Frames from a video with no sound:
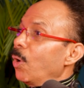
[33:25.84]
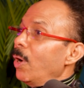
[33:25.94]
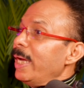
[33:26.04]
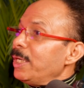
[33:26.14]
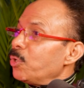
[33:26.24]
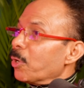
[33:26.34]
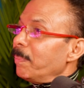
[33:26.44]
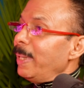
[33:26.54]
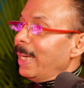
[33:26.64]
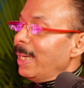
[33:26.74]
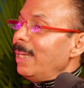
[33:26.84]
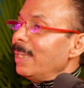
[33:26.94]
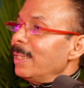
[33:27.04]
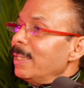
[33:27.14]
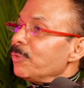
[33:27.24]
so it took
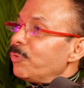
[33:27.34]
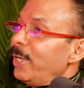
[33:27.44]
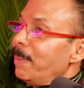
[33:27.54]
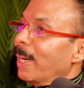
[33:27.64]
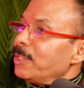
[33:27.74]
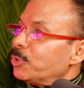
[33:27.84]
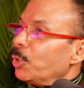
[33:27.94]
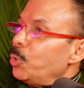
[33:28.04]
me 3 months